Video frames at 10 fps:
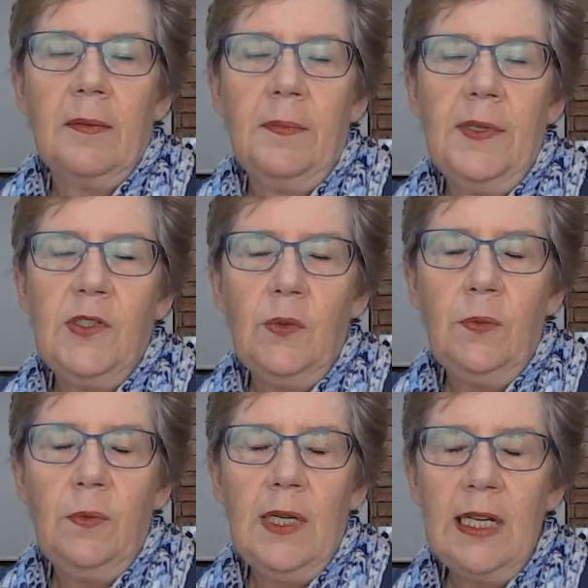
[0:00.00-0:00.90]
But to
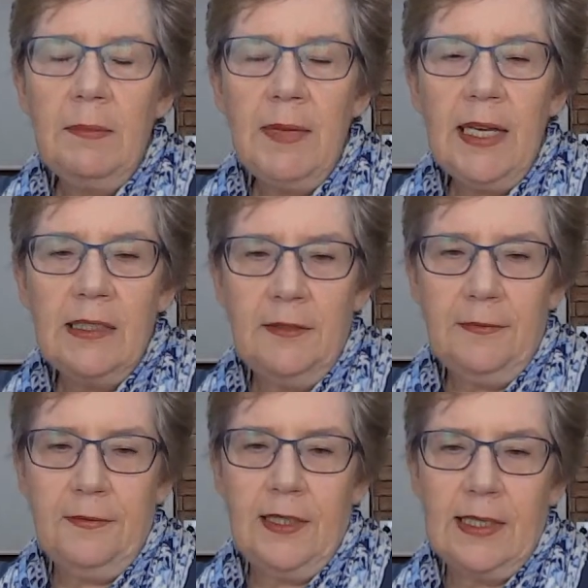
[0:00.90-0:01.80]
really make a
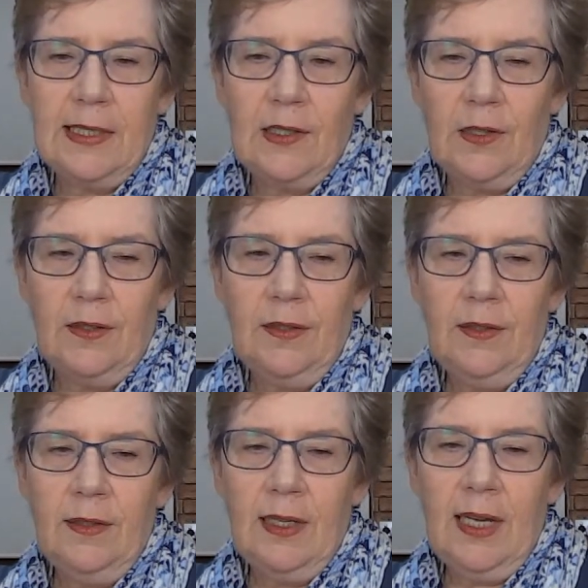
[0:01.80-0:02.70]
difference, though,
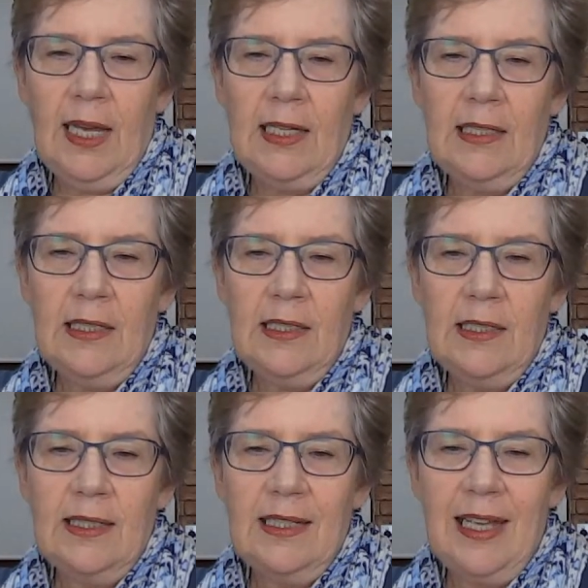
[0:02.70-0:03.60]
and
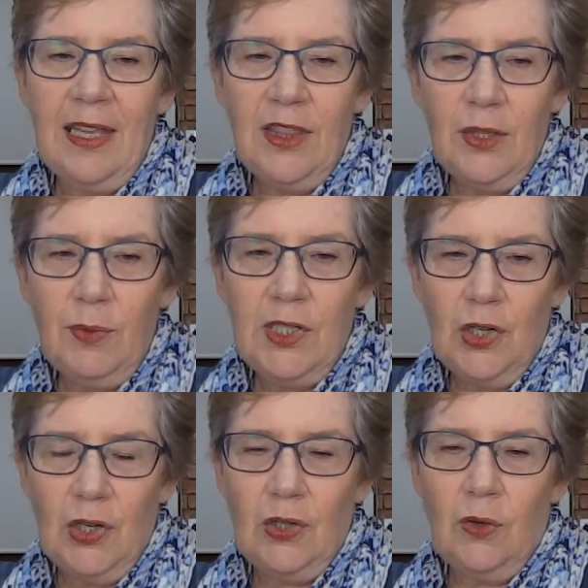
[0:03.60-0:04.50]
get the
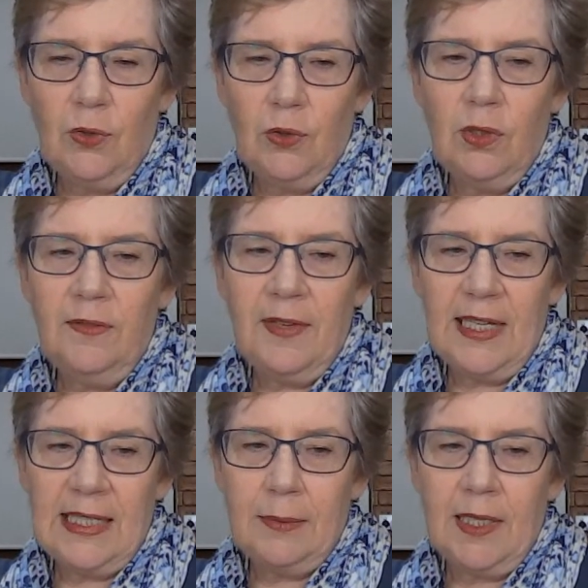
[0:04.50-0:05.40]
return on your
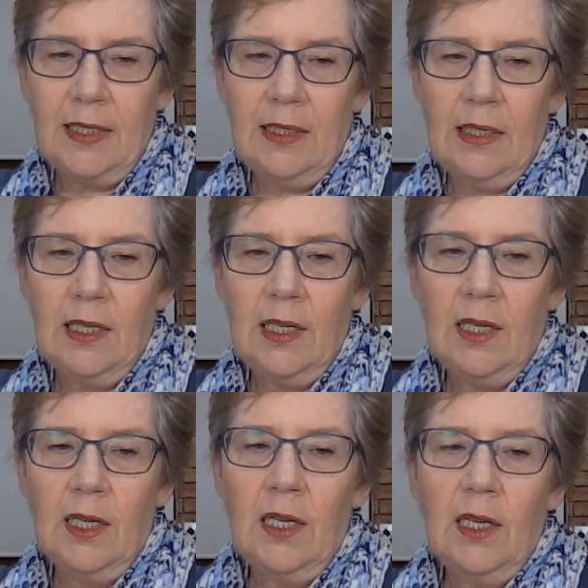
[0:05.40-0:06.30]
investment,
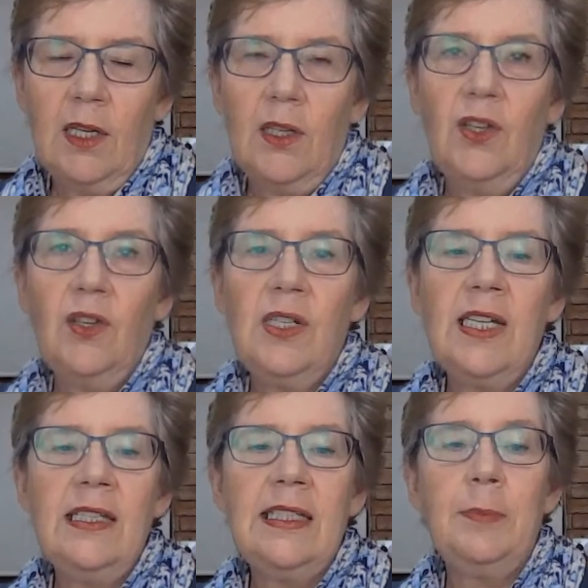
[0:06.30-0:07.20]
you
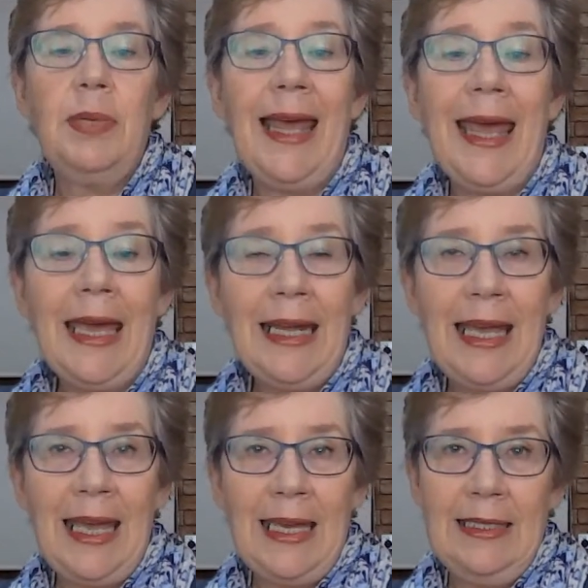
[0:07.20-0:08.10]
need to plan
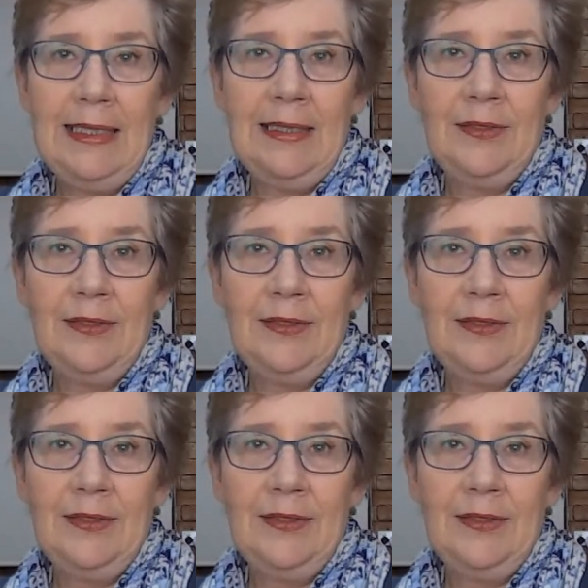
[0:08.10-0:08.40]
ahead.